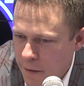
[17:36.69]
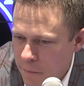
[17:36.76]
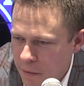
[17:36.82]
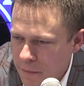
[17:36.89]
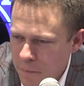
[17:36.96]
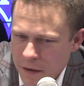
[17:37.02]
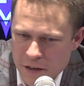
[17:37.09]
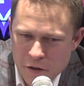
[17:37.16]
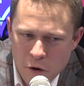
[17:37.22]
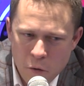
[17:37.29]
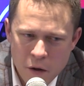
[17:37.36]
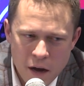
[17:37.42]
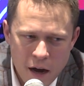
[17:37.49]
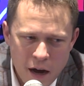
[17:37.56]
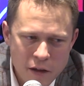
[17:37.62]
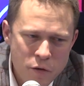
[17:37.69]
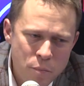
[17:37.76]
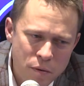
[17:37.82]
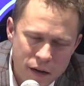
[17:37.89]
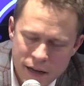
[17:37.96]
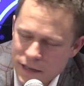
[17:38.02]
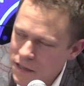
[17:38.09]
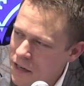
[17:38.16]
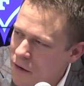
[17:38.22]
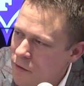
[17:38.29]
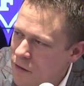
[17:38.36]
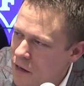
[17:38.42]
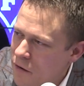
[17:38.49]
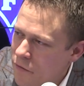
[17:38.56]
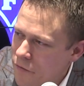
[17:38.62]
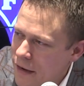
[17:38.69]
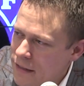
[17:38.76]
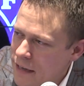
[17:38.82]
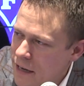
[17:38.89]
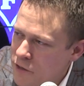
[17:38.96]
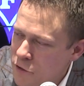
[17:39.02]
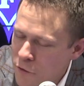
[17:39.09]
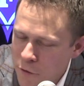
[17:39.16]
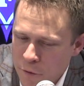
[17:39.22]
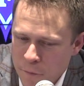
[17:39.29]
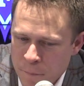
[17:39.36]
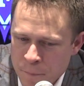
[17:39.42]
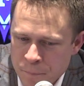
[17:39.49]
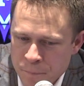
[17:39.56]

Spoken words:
But you know, other plays that affect that too.